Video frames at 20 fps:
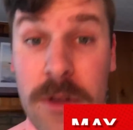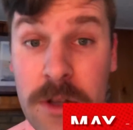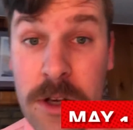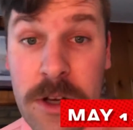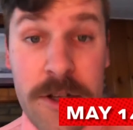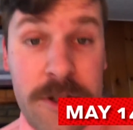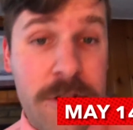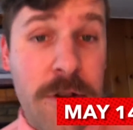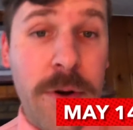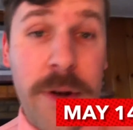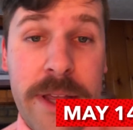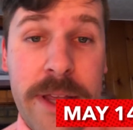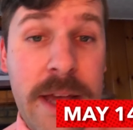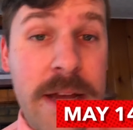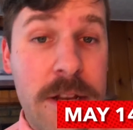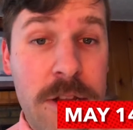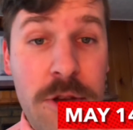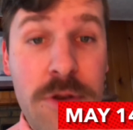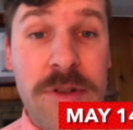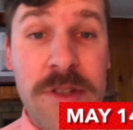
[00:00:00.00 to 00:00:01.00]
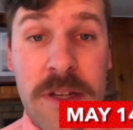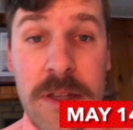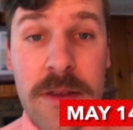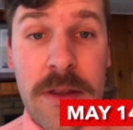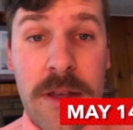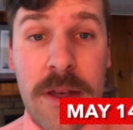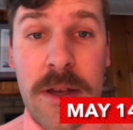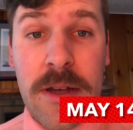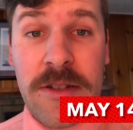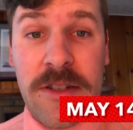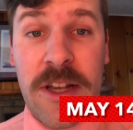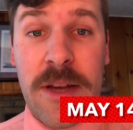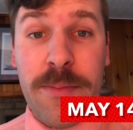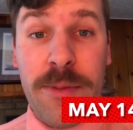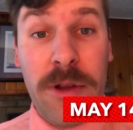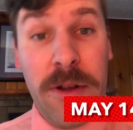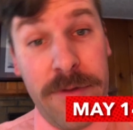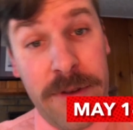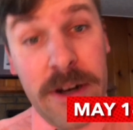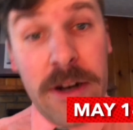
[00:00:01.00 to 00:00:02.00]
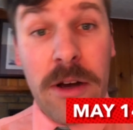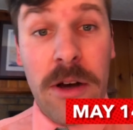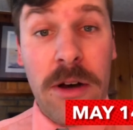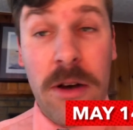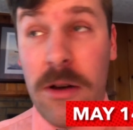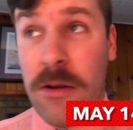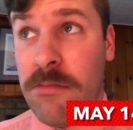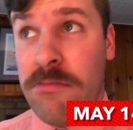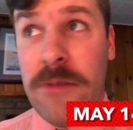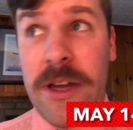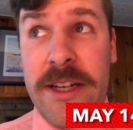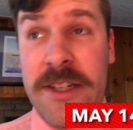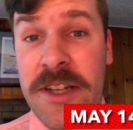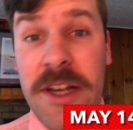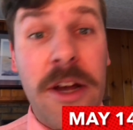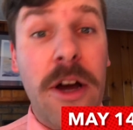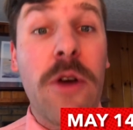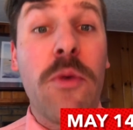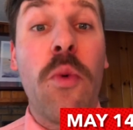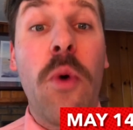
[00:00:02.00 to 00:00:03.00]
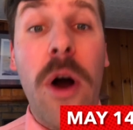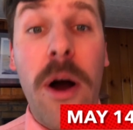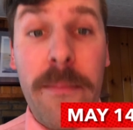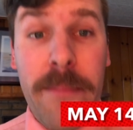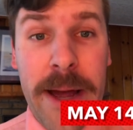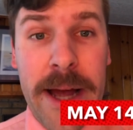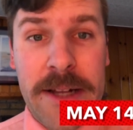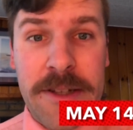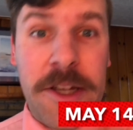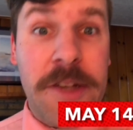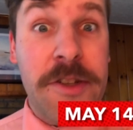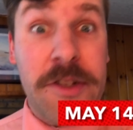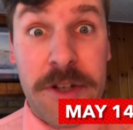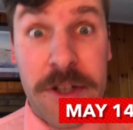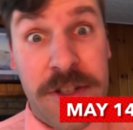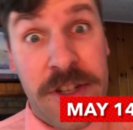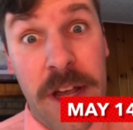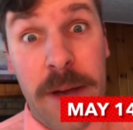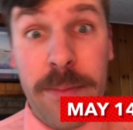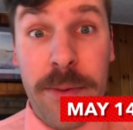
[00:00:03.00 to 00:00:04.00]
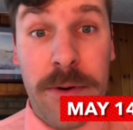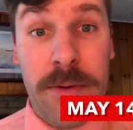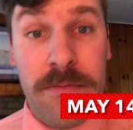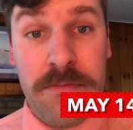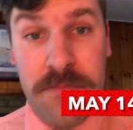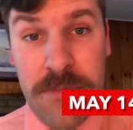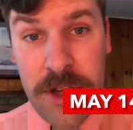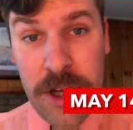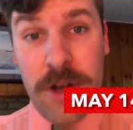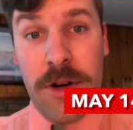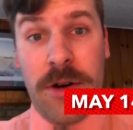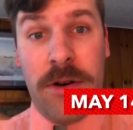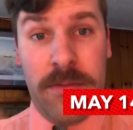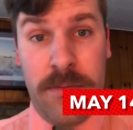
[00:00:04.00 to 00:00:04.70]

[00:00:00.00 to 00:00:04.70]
So again, using the example of an essay on wombats as an example. Here.